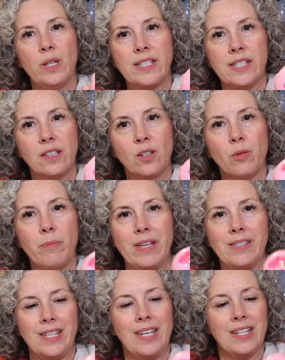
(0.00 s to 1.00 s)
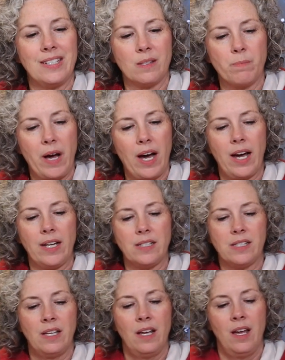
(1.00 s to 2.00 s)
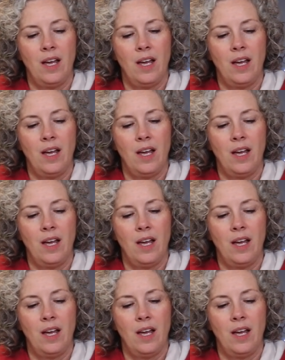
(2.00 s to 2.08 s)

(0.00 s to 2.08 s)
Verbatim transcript: it's a little messy in spots,